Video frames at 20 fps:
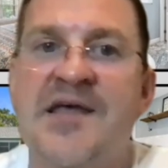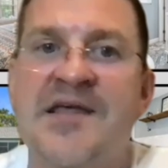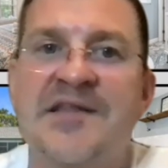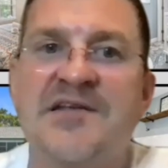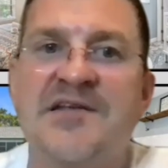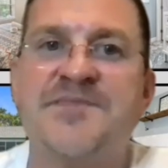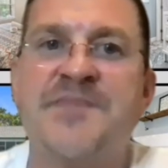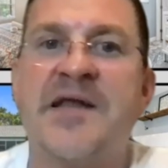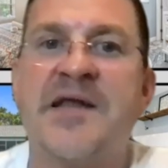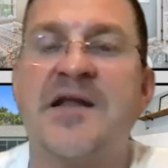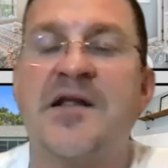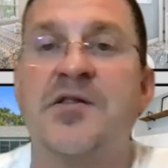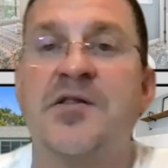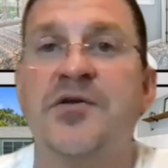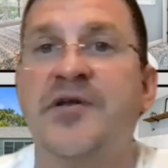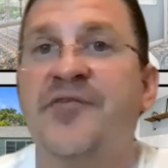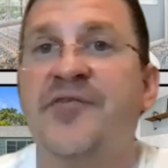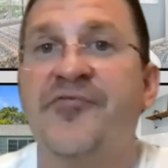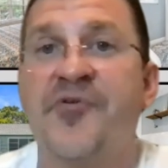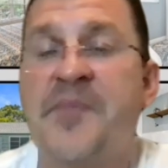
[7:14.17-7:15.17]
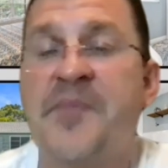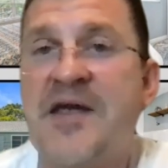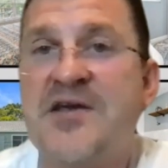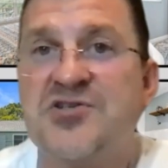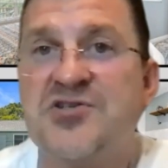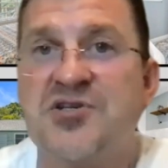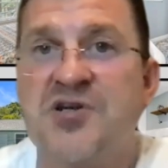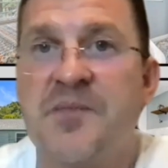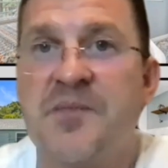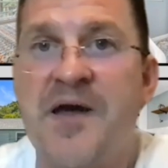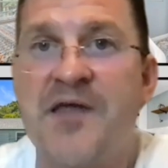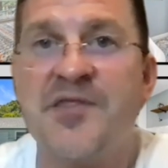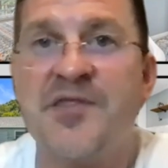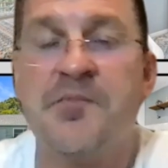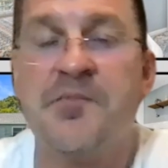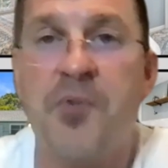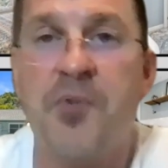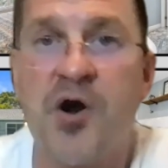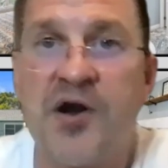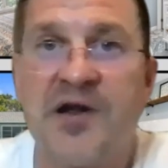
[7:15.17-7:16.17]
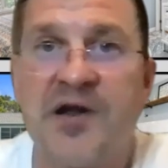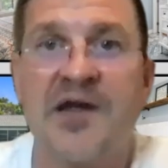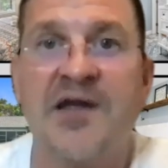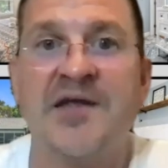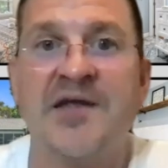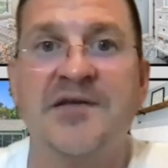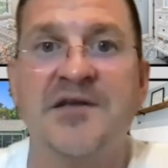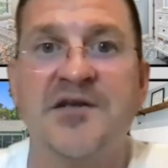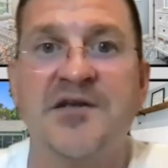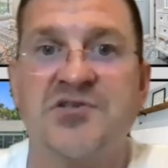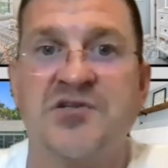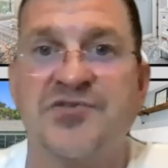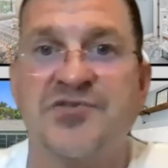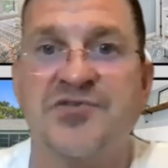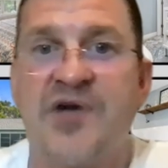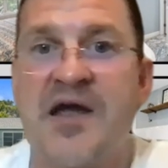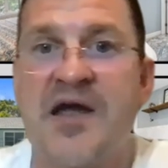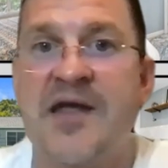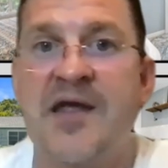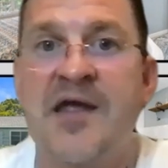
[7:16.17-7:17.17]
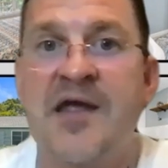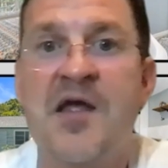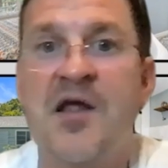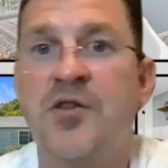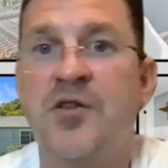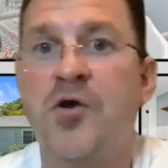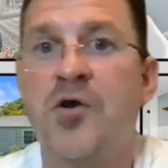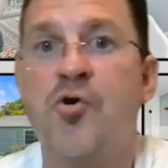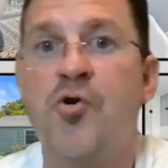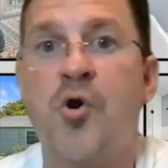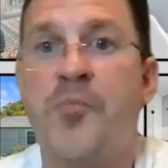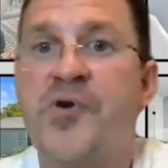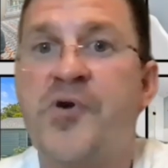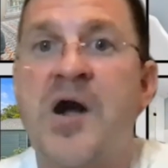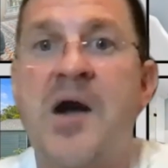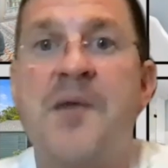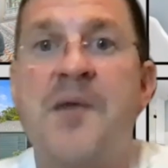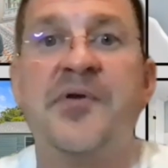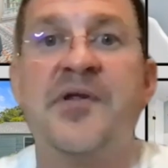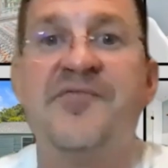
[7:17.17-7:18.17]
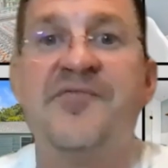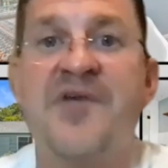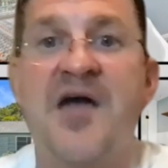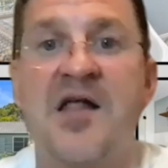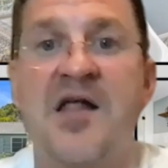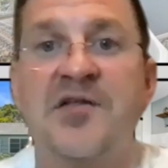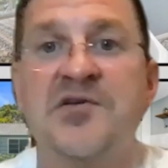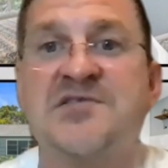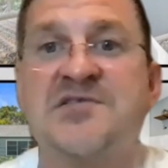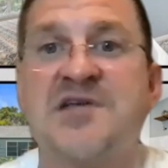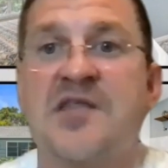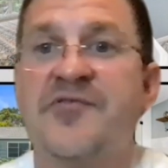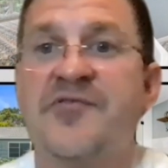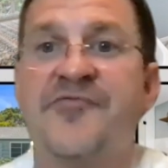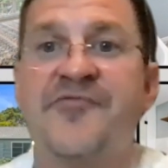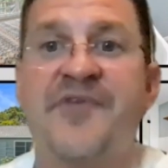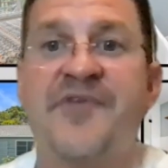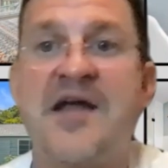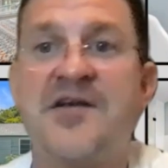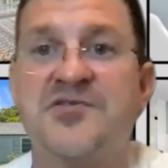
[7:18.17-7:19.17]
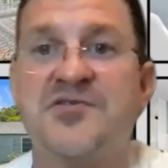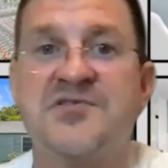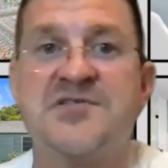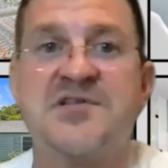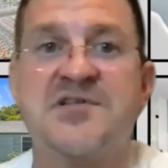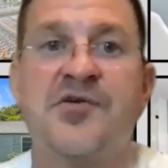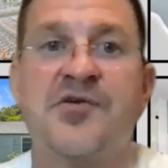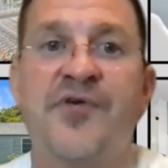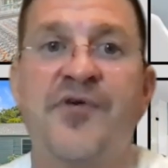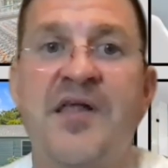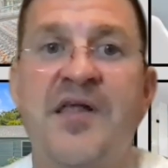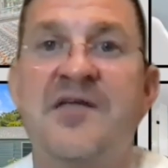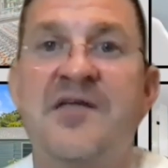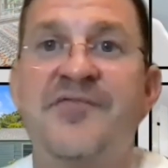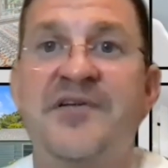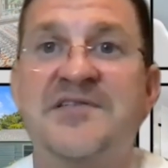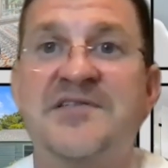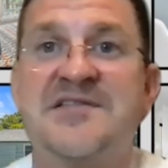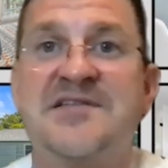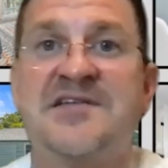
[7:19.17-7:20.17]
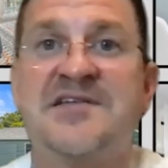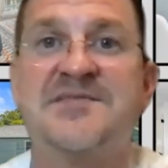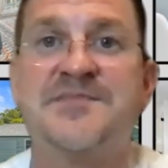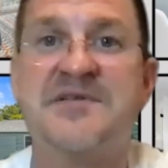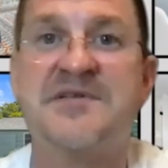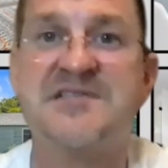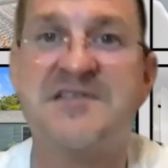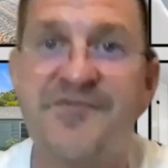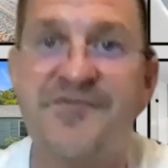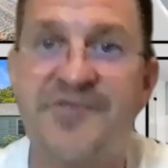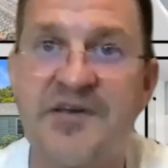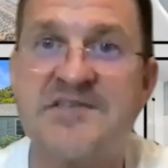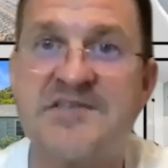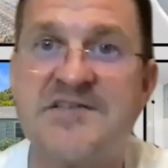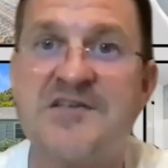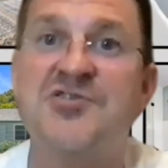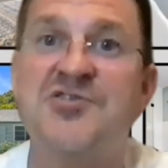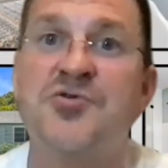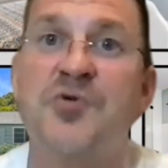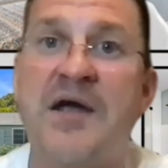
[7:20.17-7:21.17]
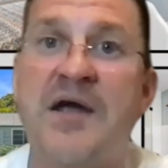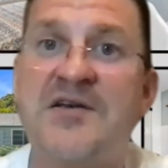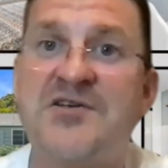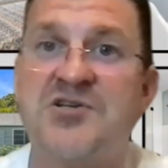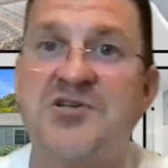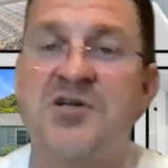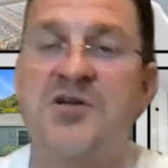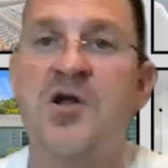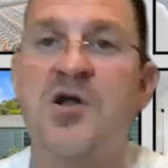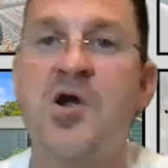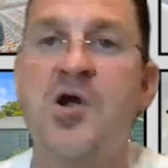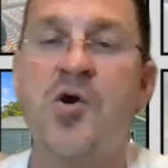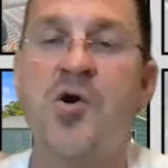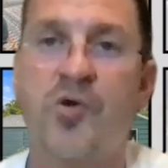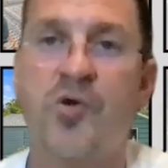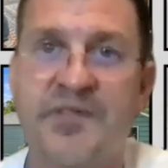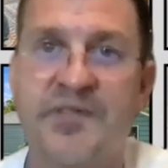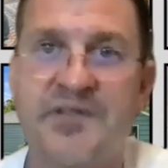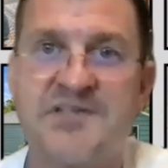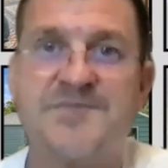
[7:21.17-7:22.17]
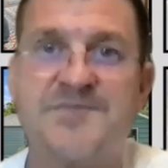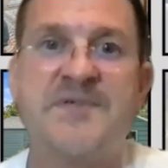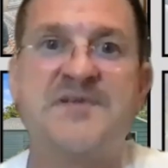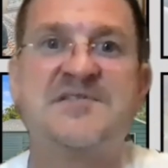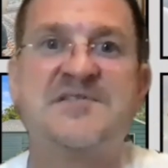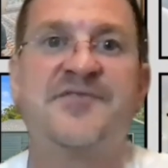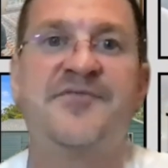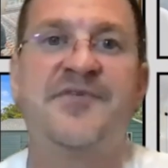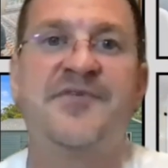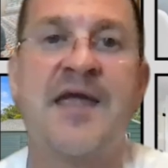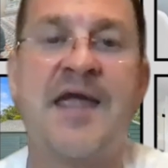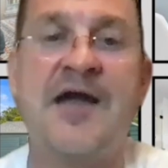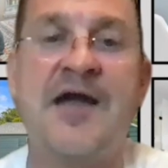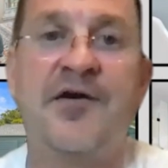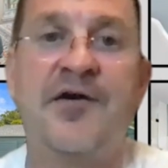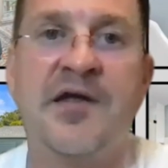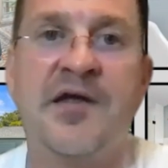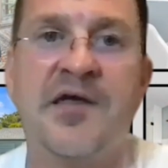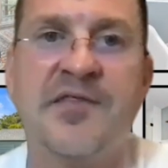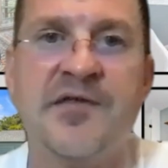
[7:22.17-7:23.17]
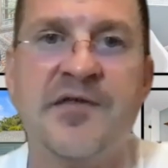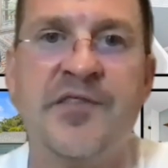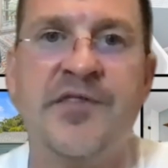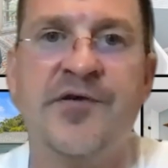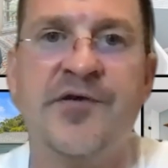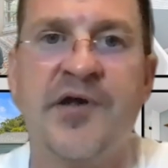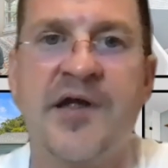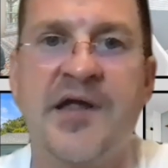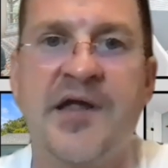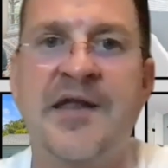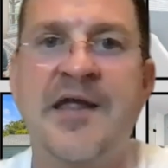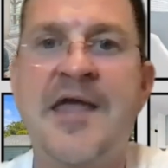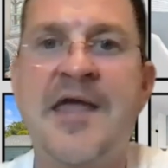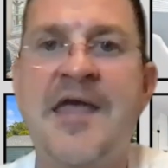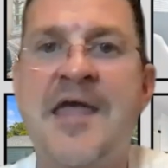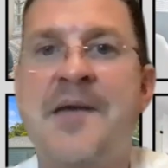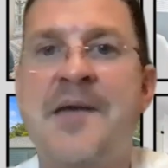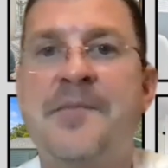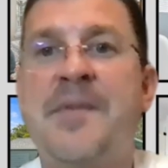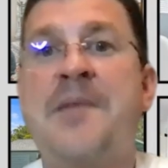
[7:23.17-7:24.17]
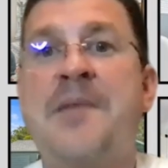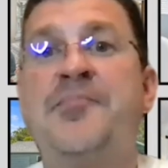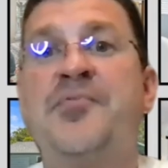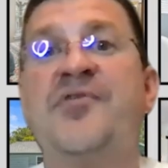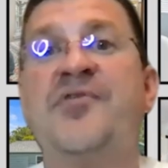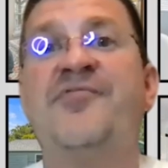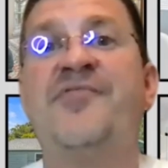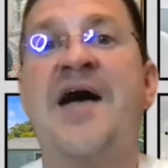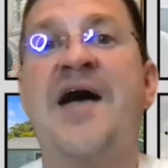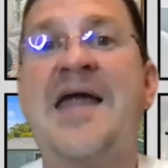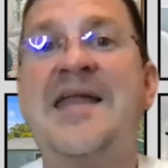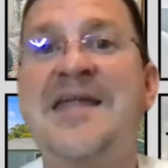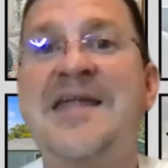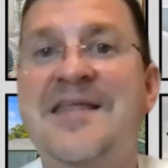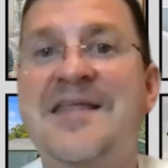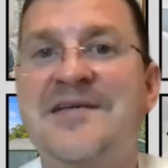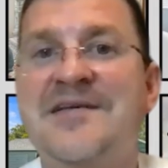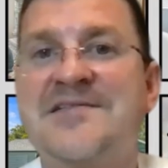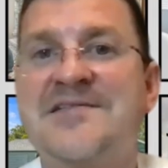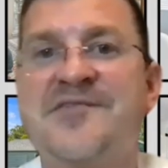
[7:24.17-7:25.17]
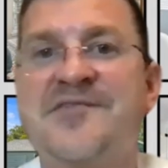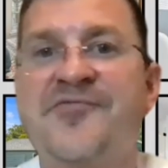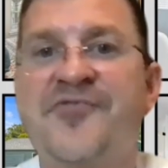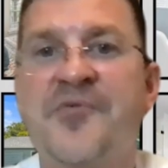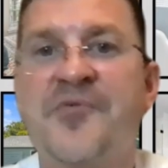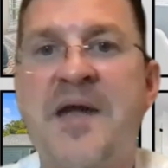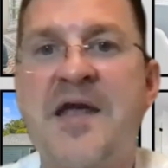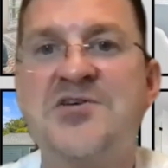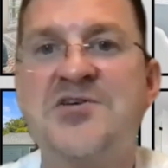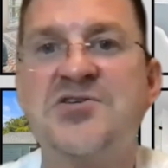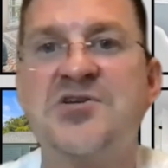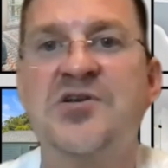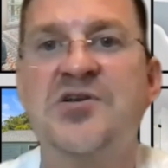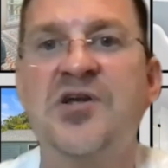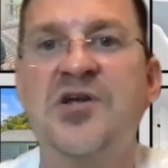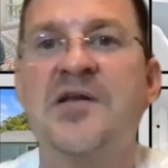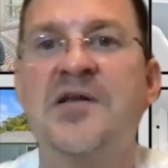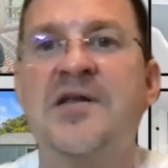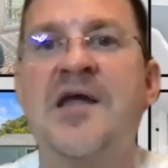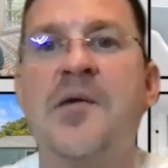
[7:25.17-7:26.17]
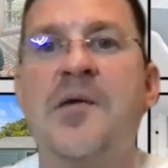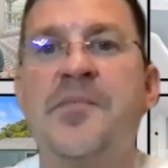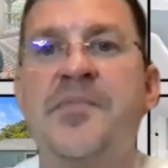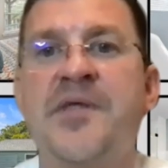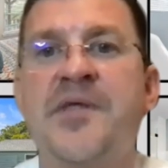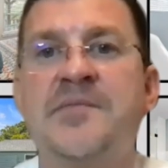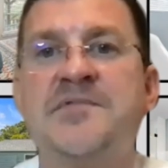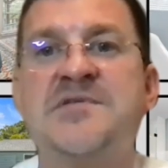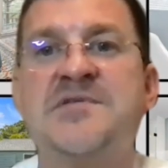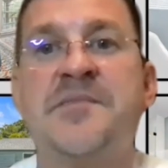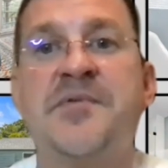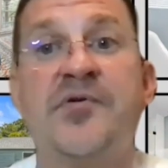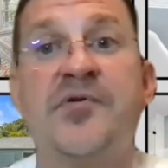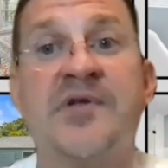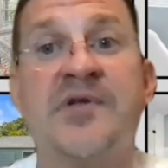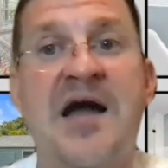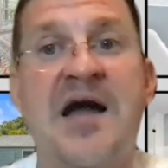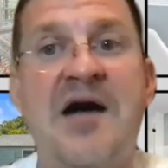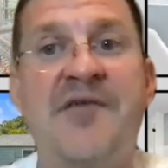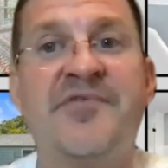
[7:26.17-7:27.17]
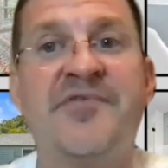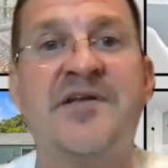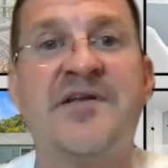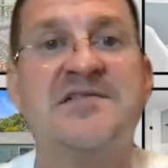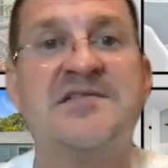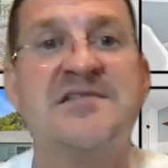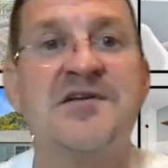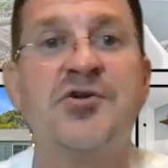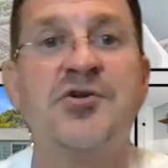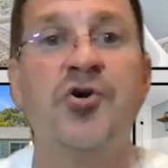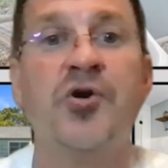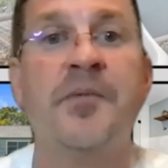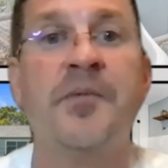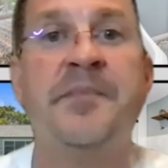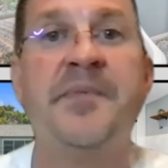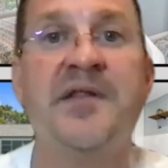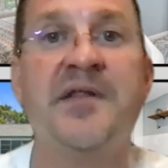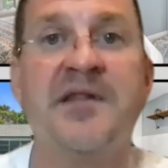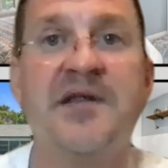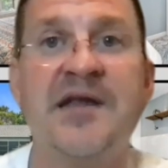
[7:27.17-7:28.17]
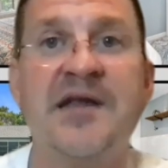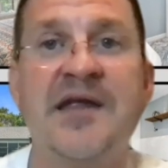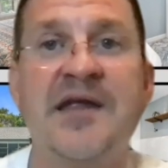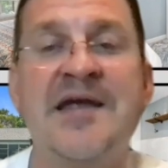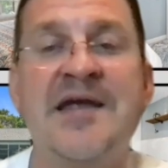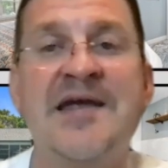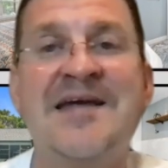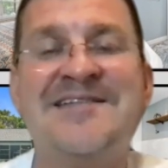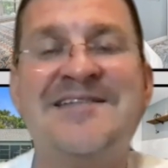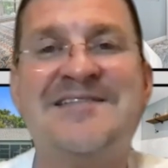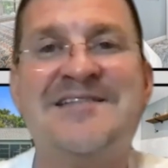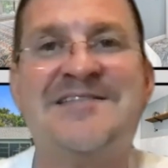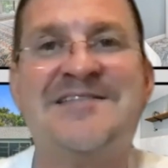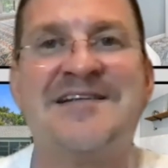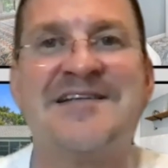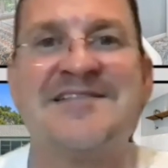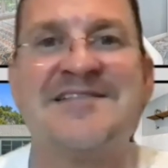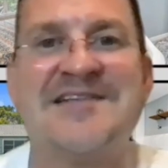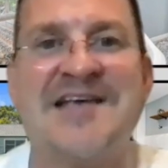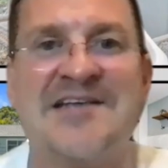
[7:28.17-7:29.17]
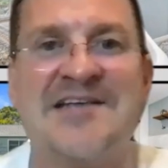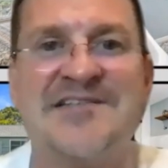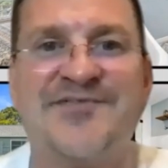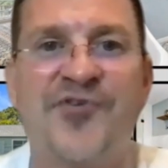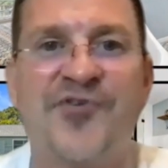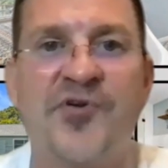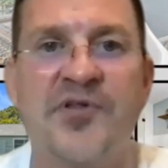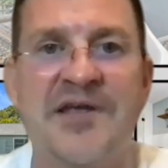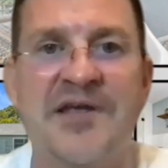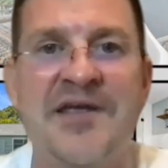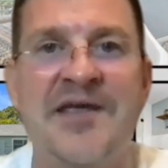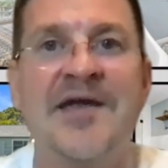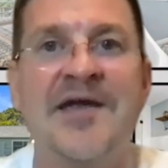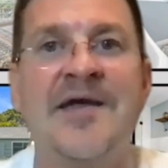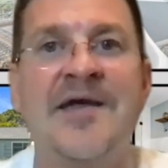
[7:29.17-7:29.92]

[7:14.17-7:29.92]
This might include information about the market conditions, right? Local property values, other factors that are relevant to the specific situation or the specific area that they're in. And by providing this information, you can help them to build confidence in your ability to successfully